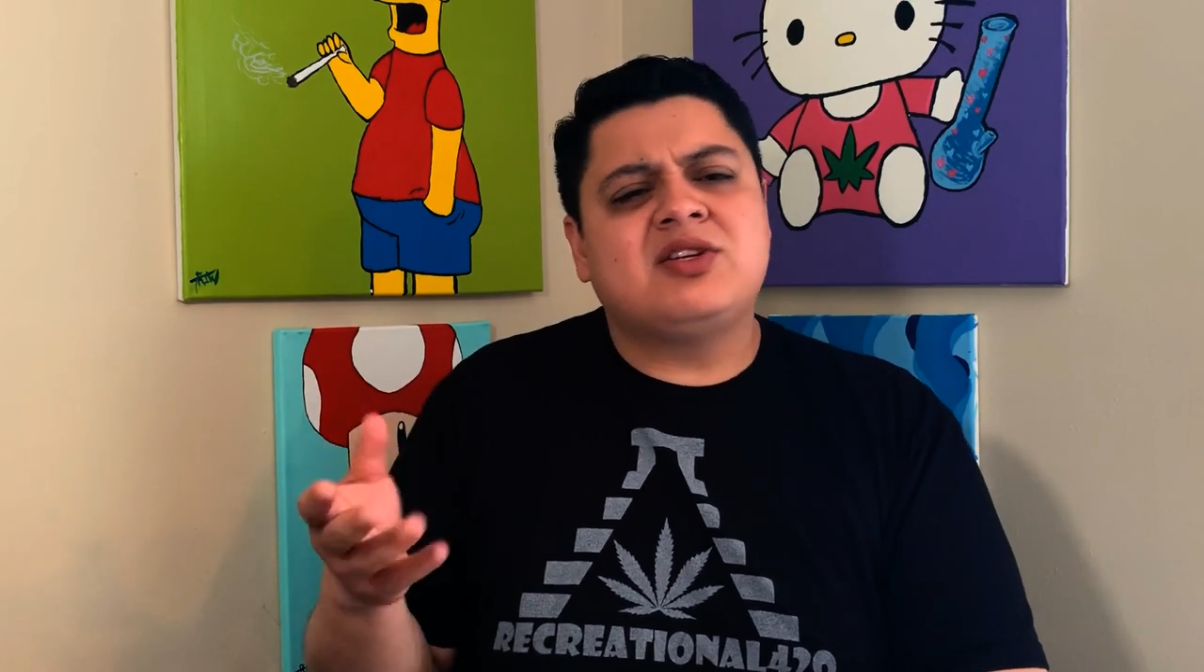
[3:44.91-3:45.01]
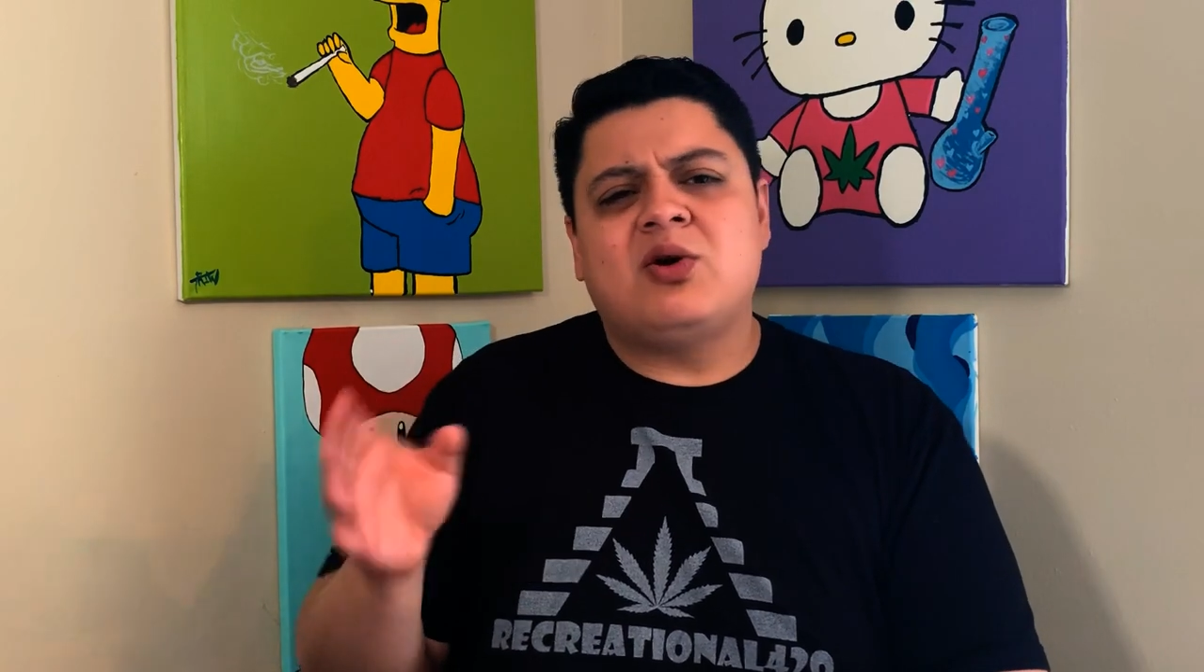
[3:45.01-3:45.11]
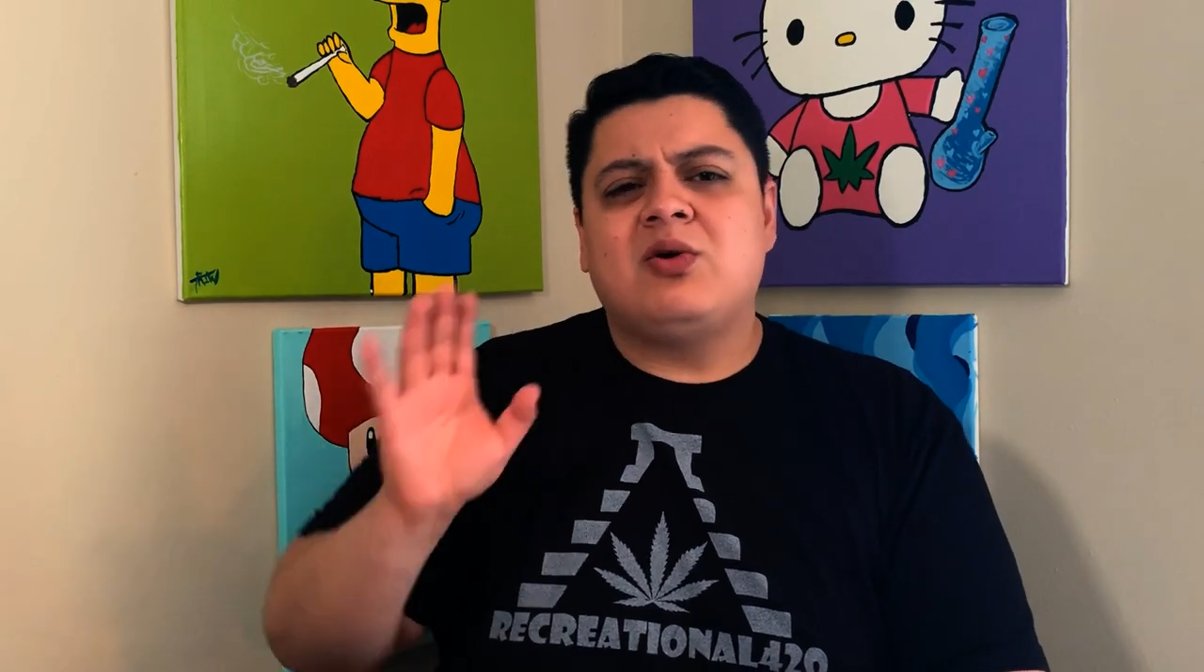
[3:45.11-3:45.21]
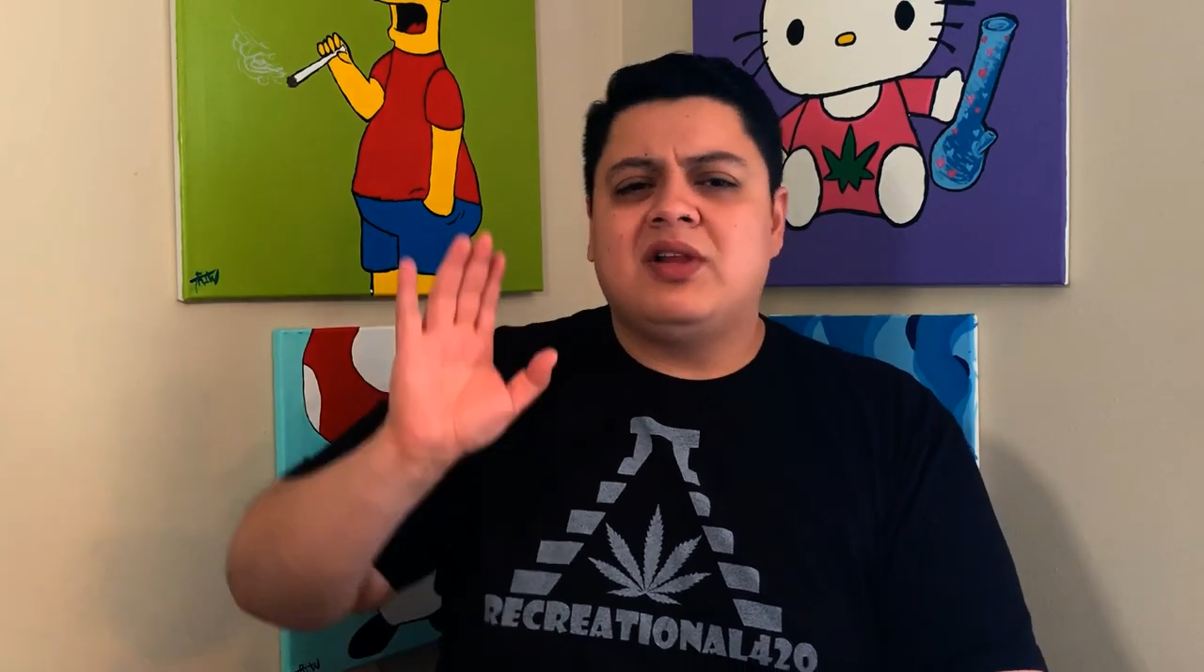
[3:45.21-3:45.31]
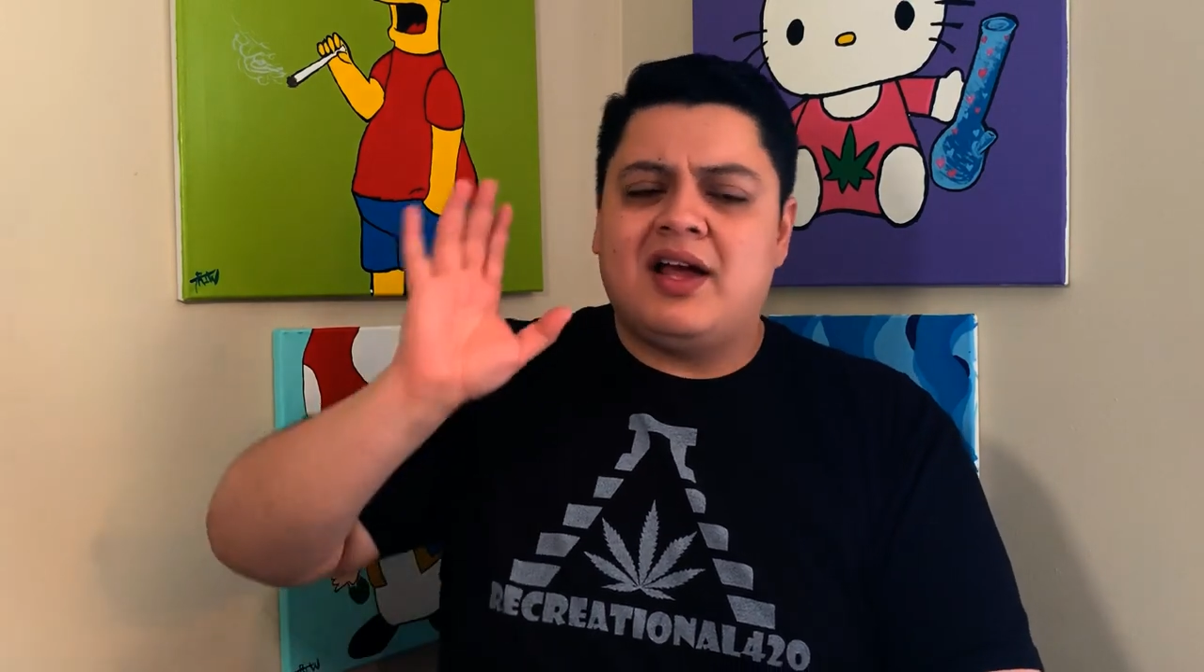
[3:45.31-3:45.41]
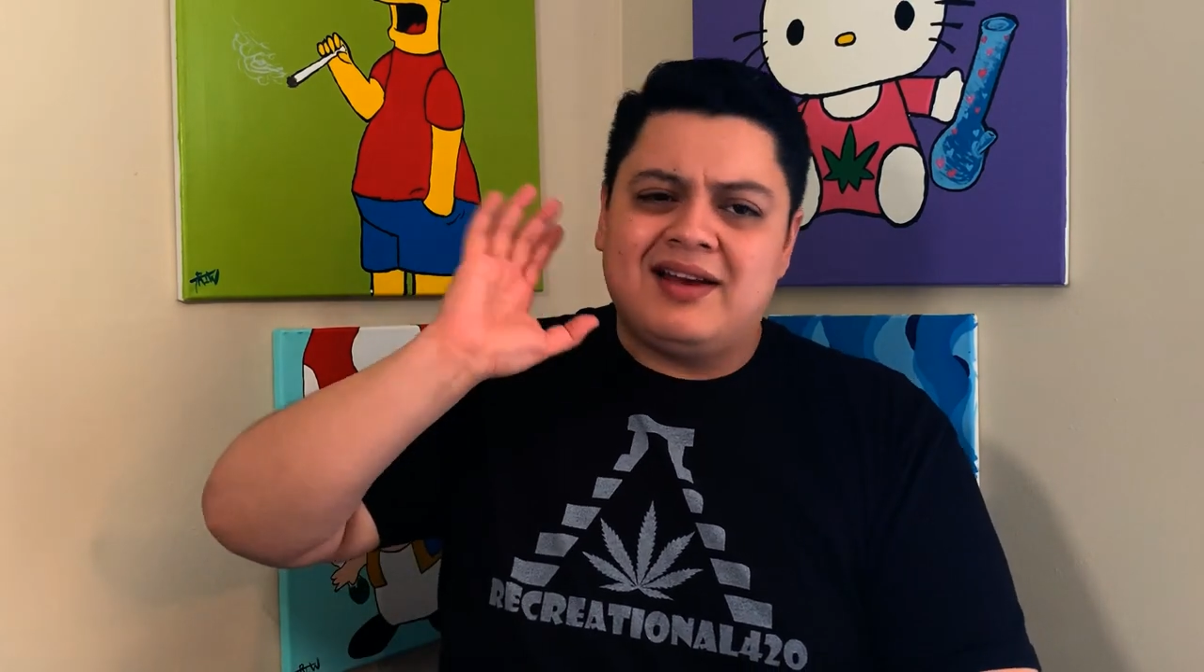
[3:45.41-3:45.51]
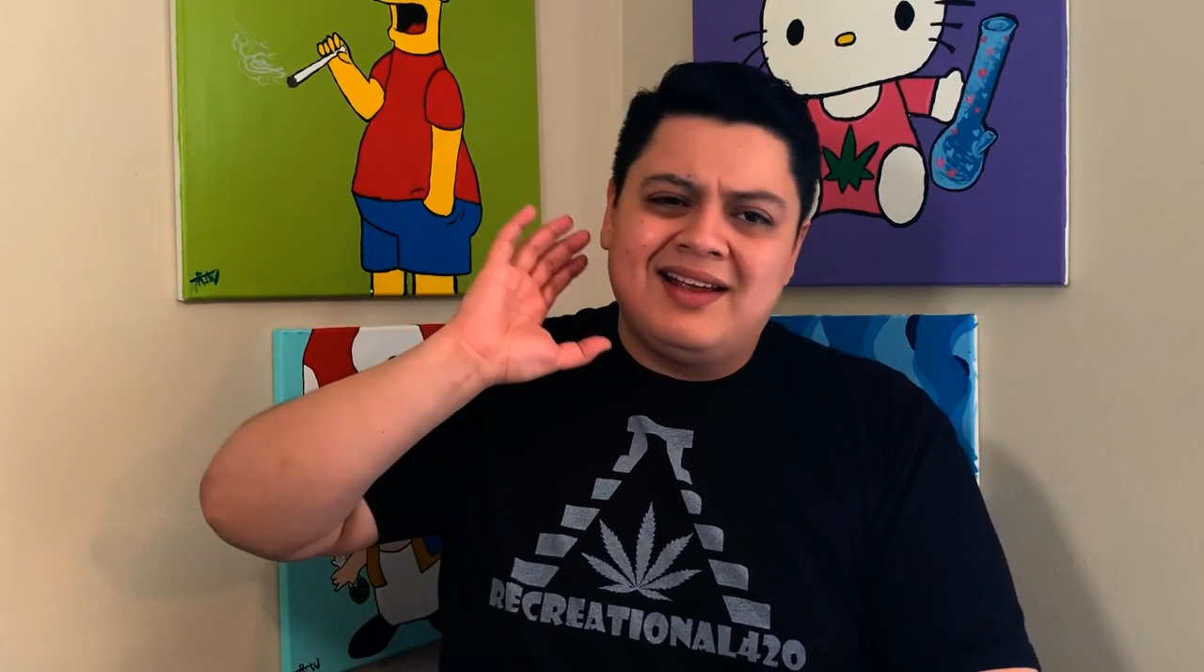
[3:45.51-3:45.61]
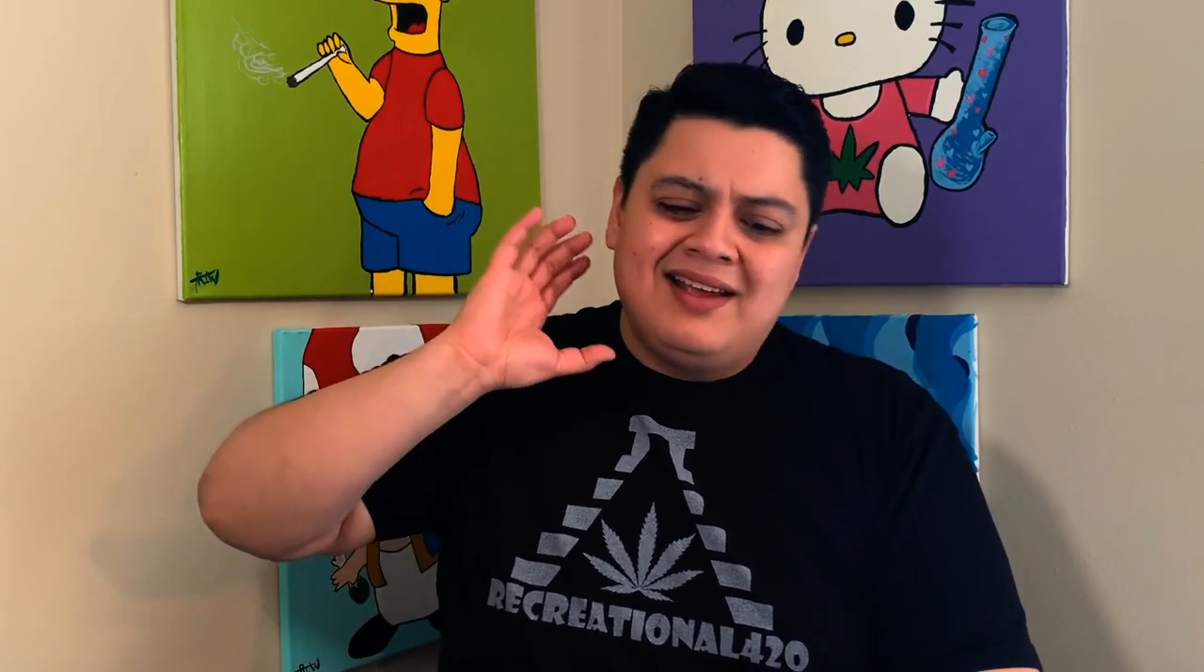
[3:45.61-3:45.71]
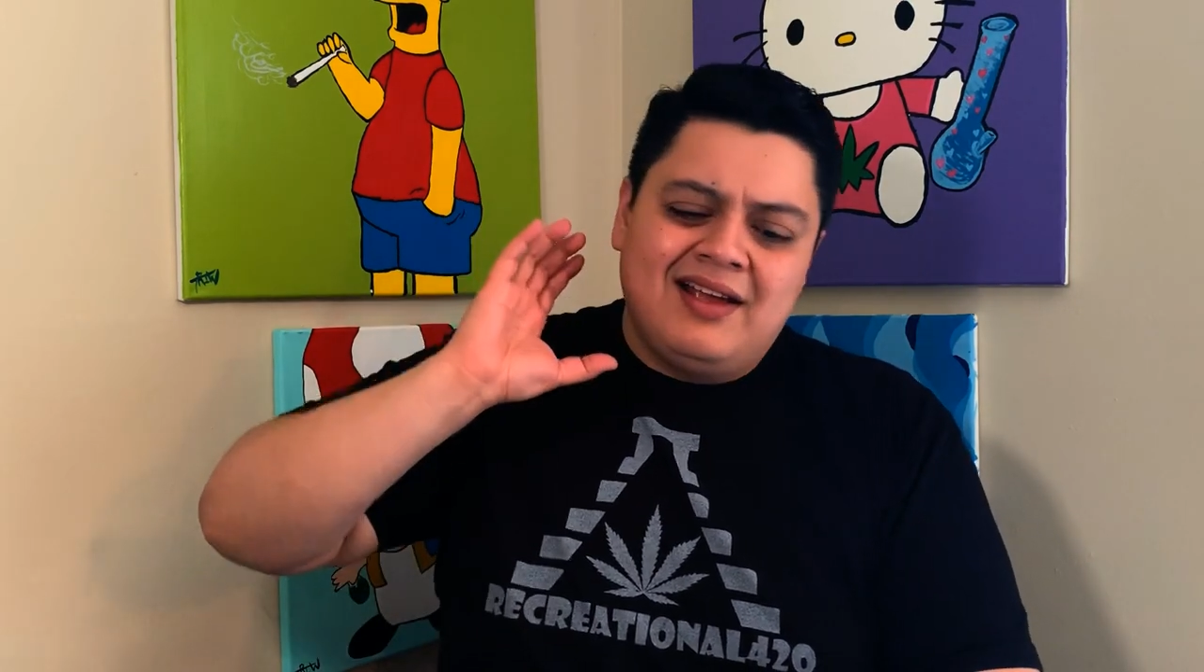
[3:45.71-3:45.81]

a whole lot